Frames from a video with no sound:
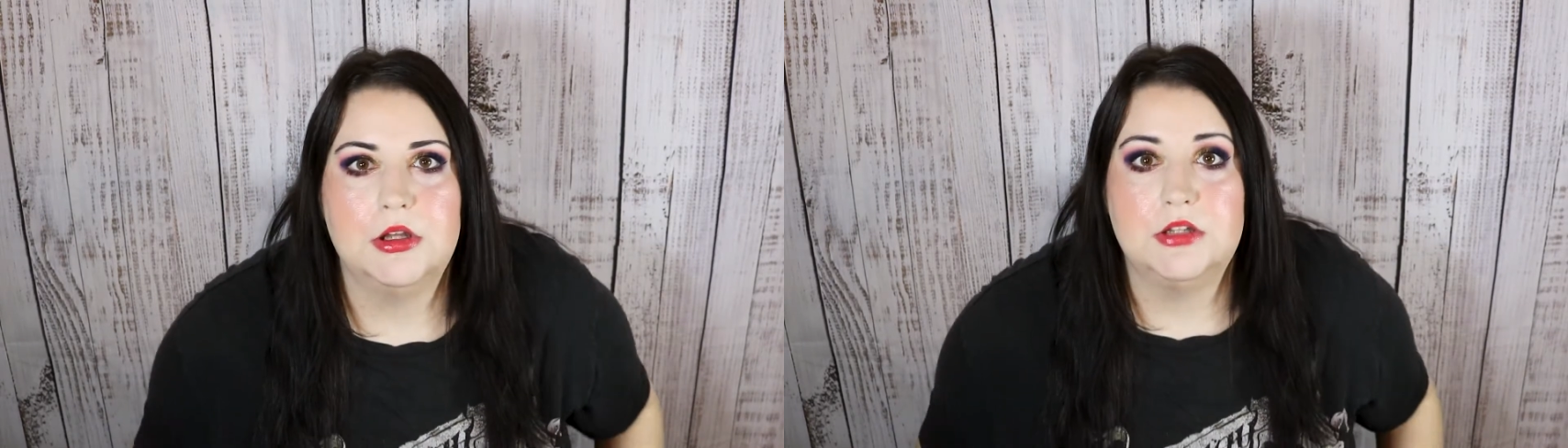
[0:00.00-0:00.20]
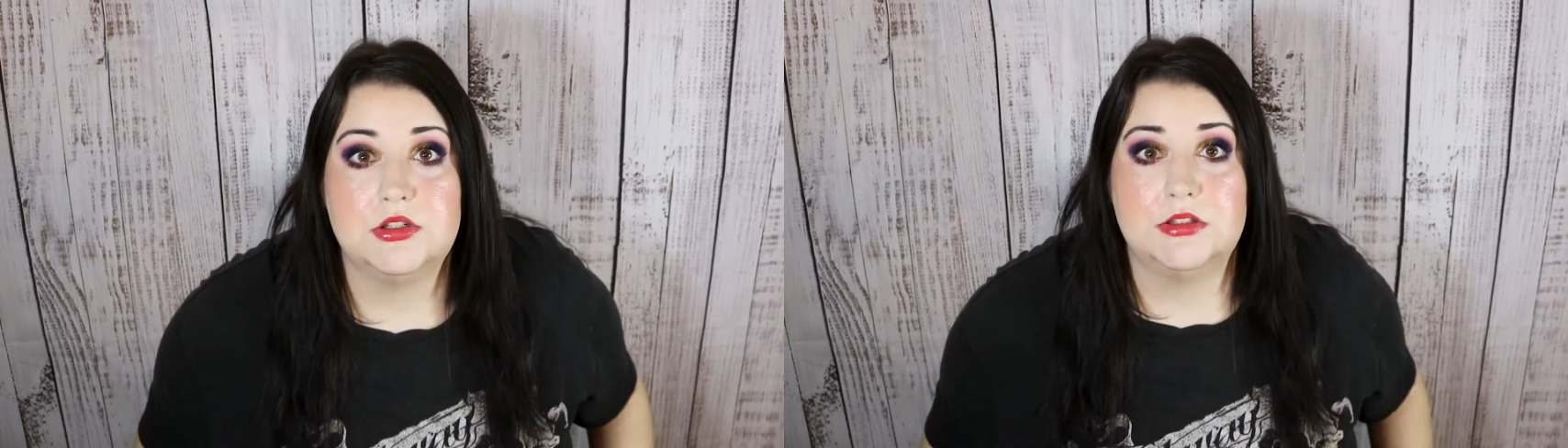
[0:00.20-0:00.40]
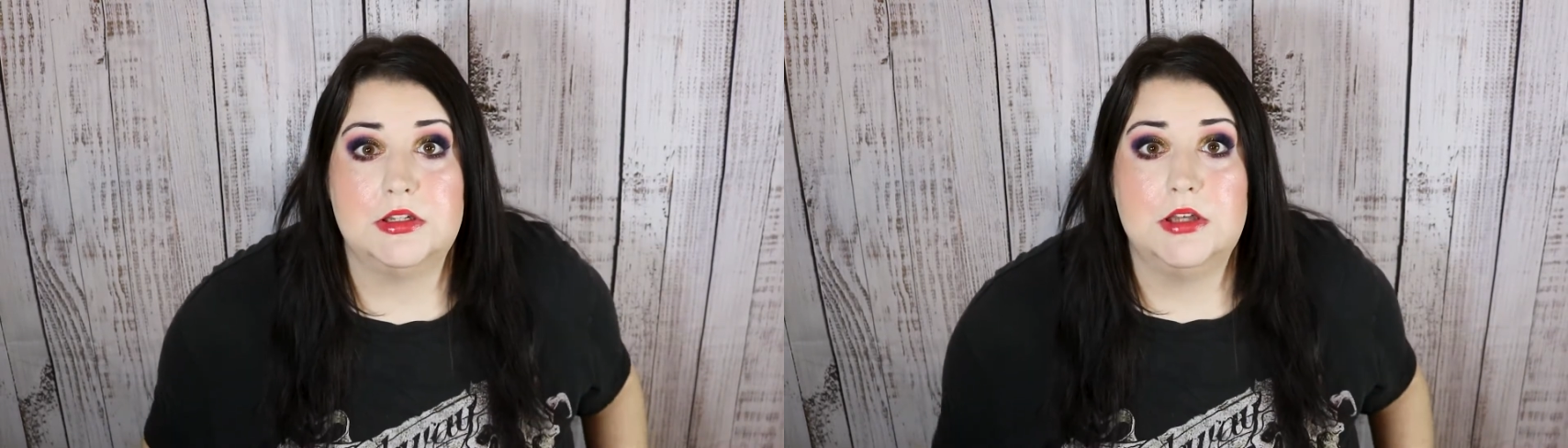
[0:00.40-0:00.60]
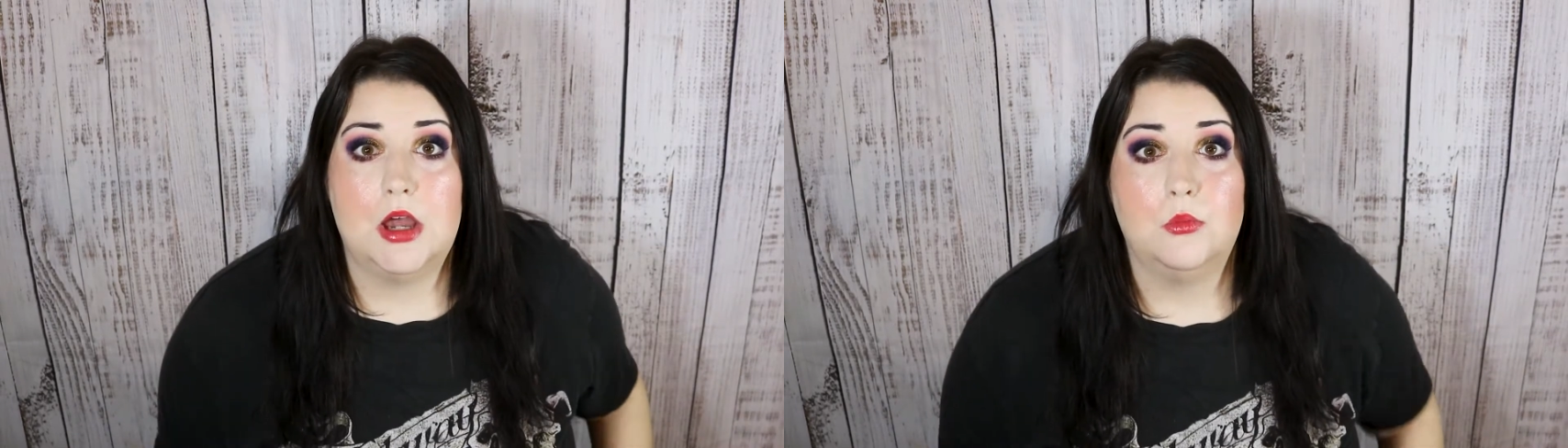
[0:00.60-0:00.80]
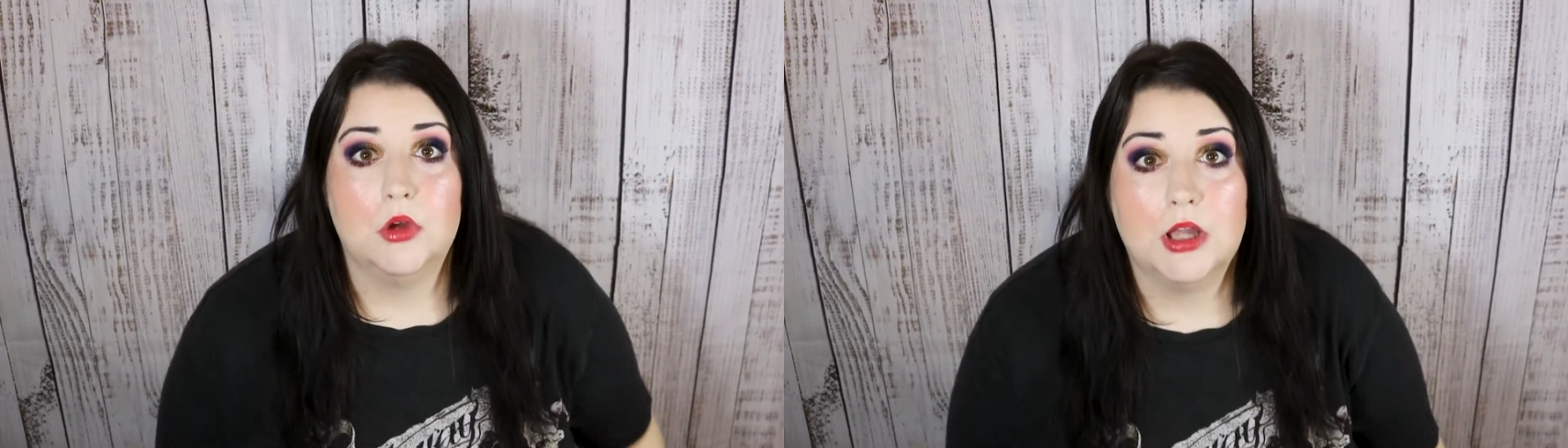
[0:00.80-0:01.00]
and it just did
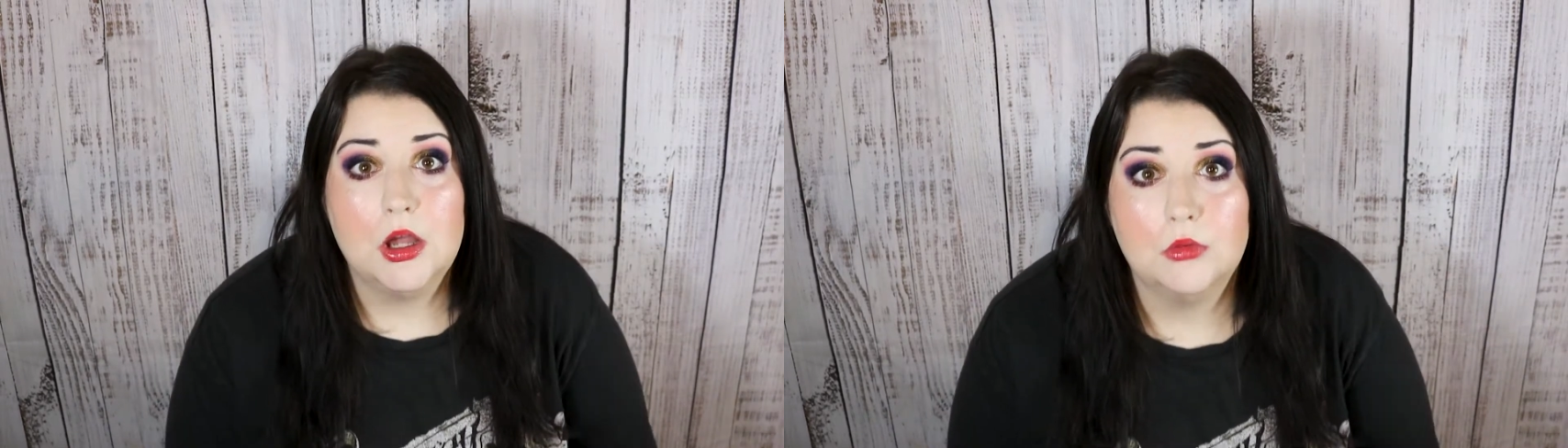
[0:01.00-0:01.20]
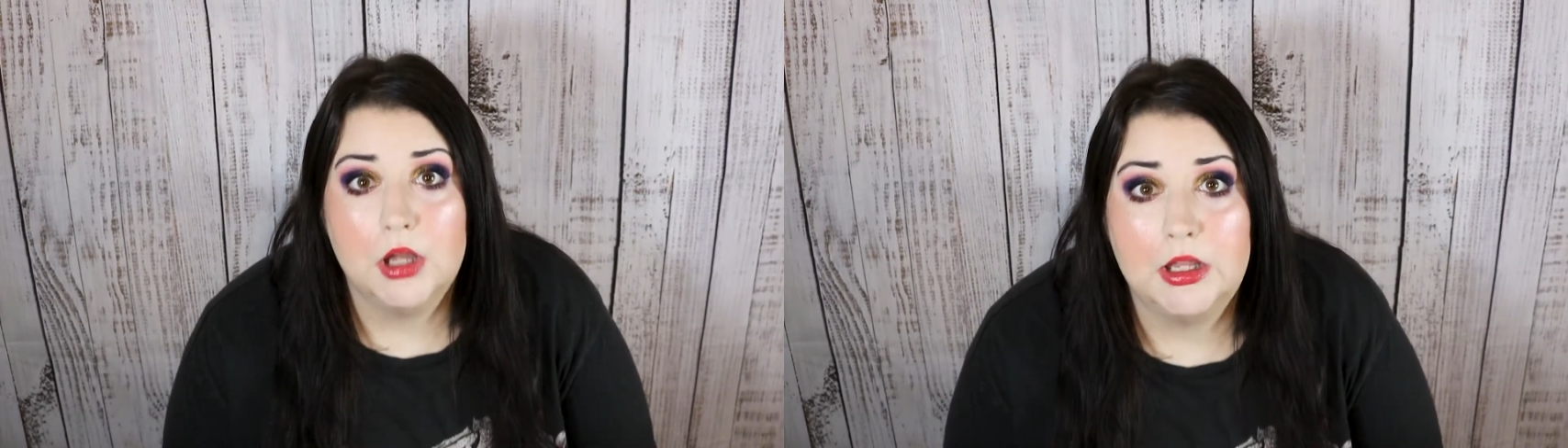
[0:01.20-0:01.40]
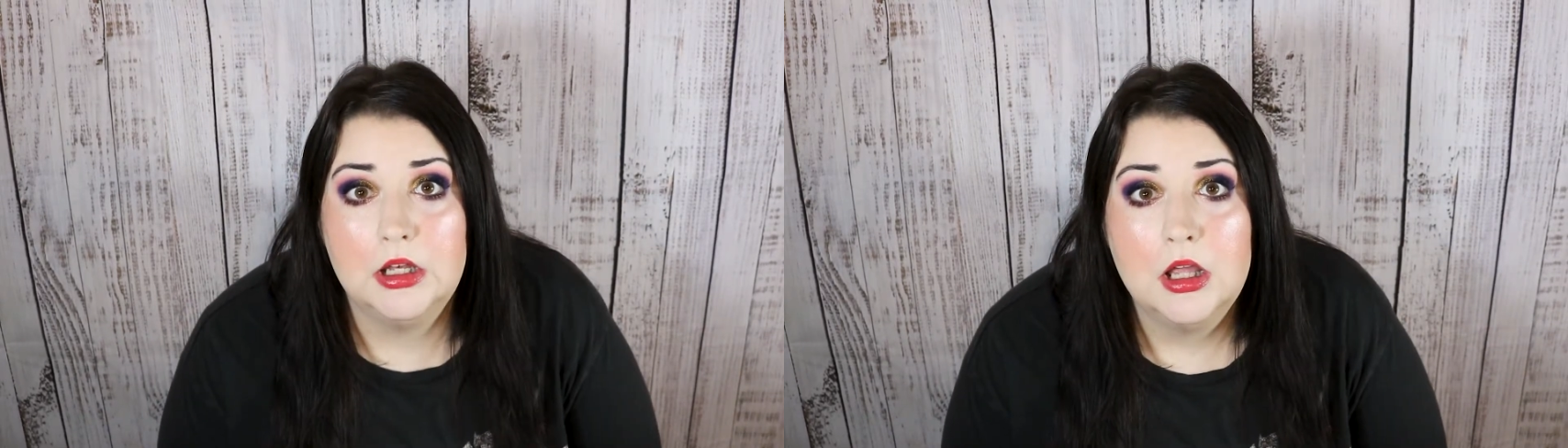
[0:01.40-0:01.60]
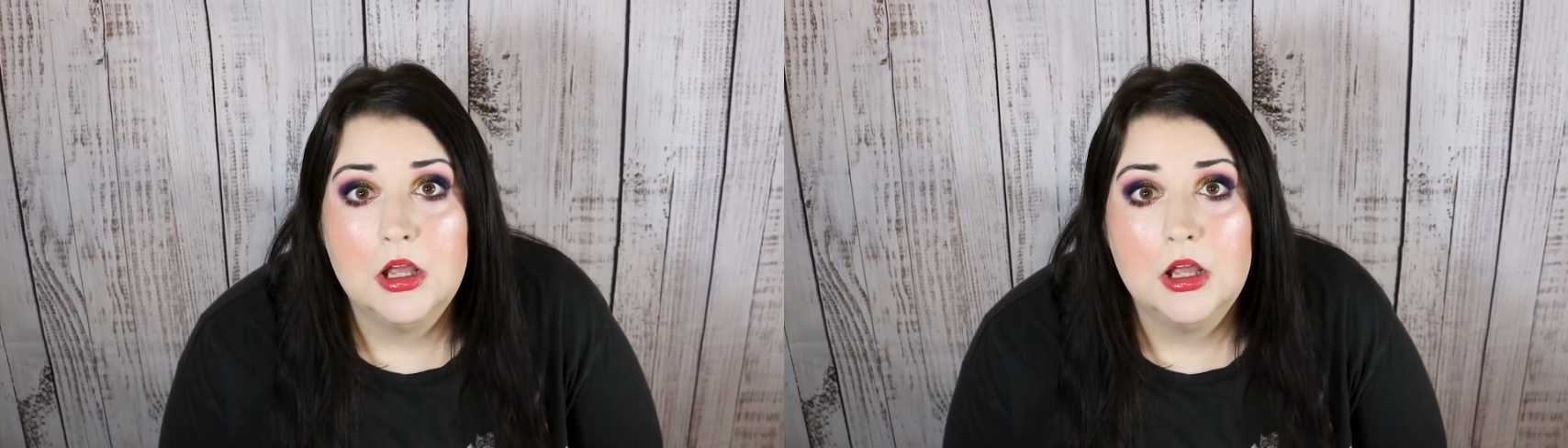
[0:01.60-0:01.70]
not work out right.